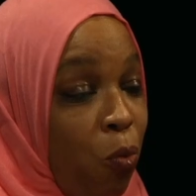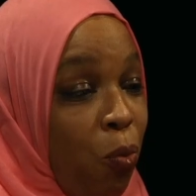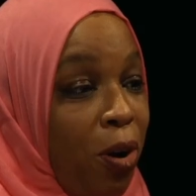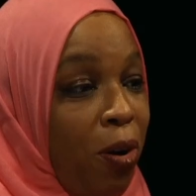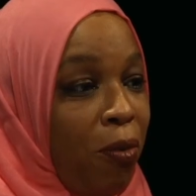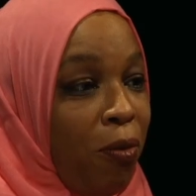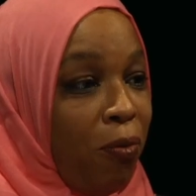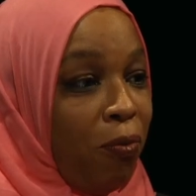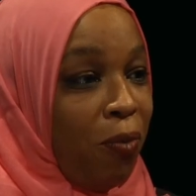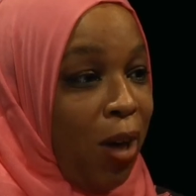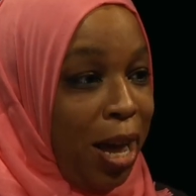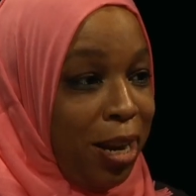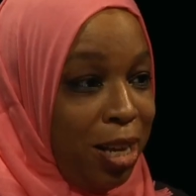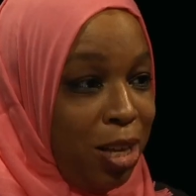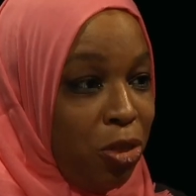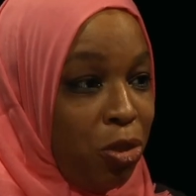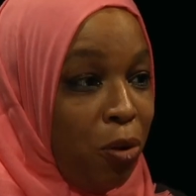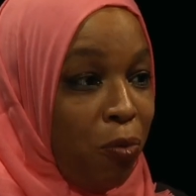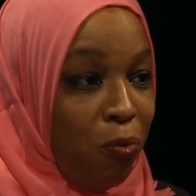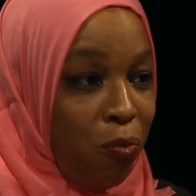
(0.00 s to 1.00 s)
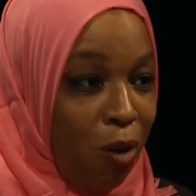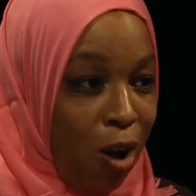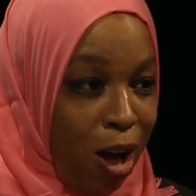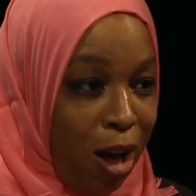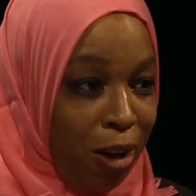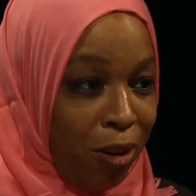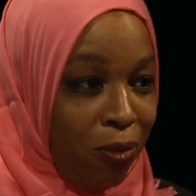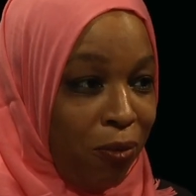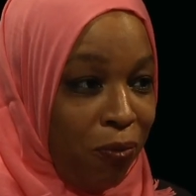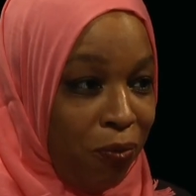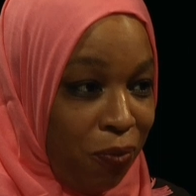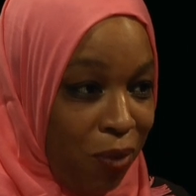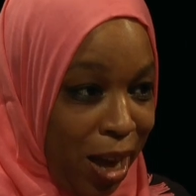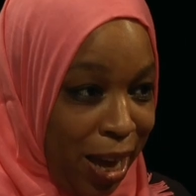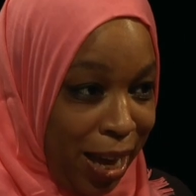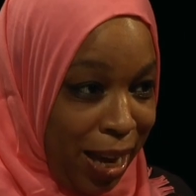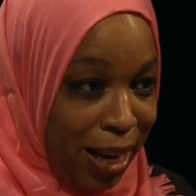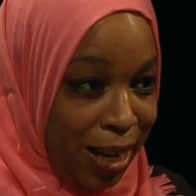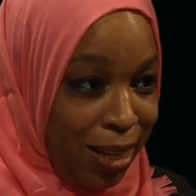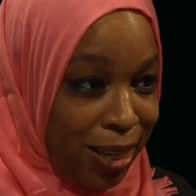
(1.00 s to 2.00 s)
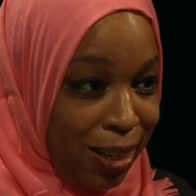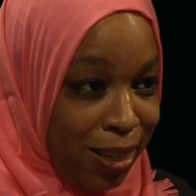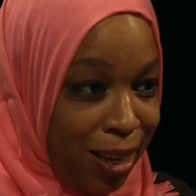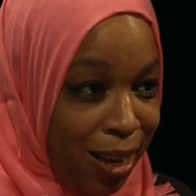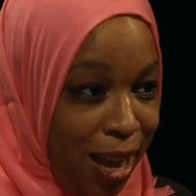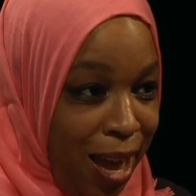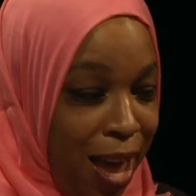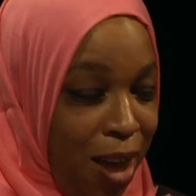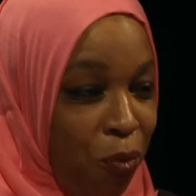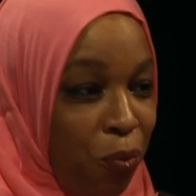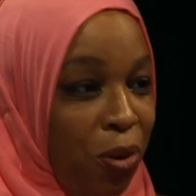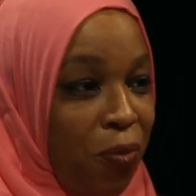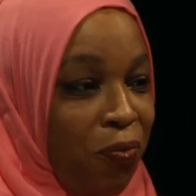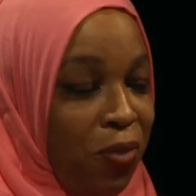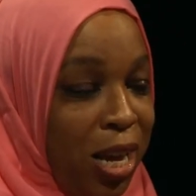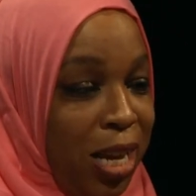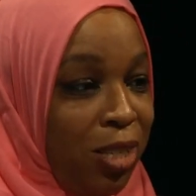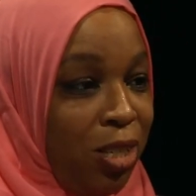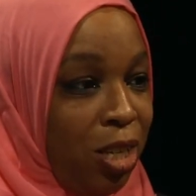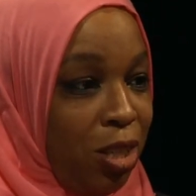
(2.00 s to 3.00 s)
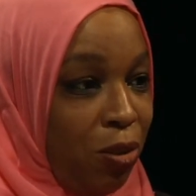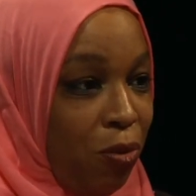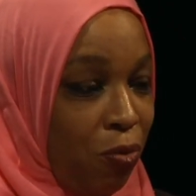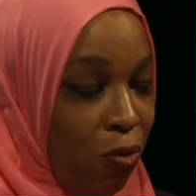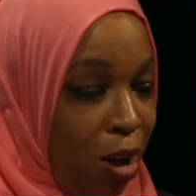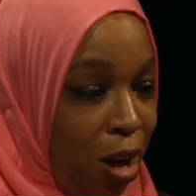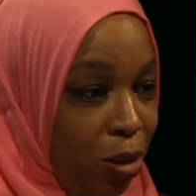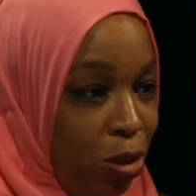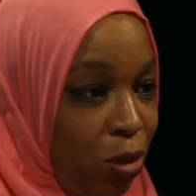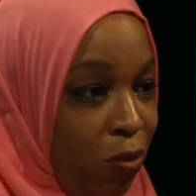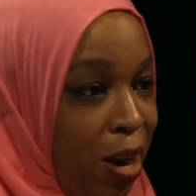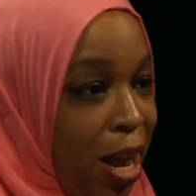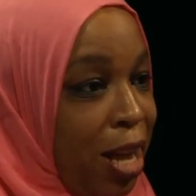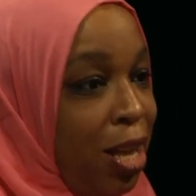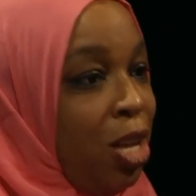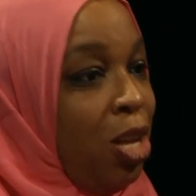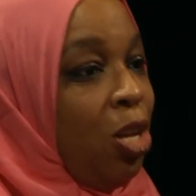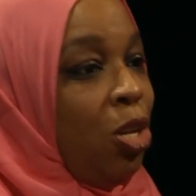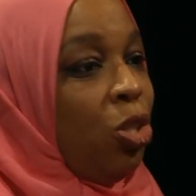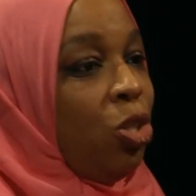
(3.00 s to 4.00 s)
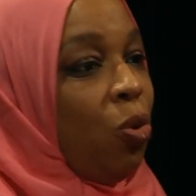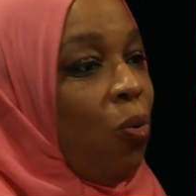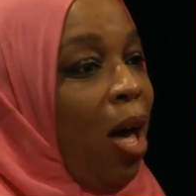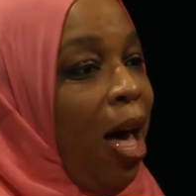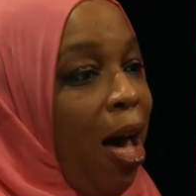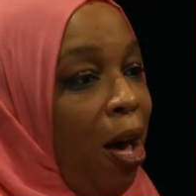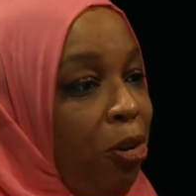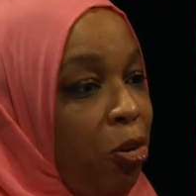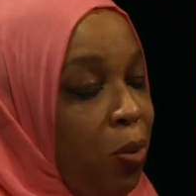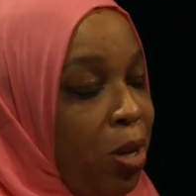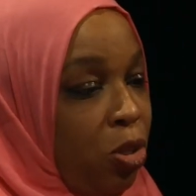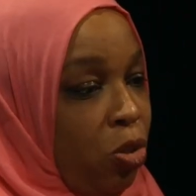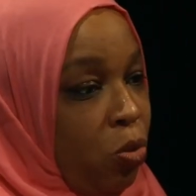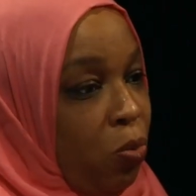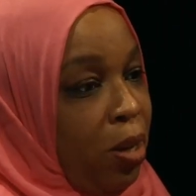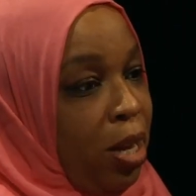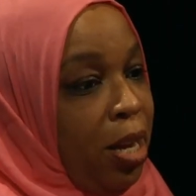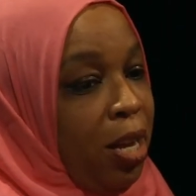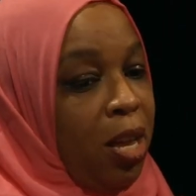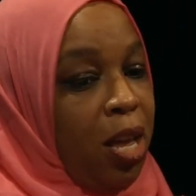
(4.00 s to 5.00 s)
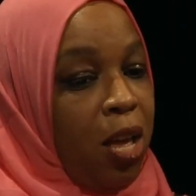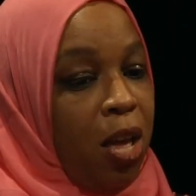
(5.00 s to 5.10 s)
we're fighting the wrong fight right. and we're facing the wrong threat. So, how do we do it?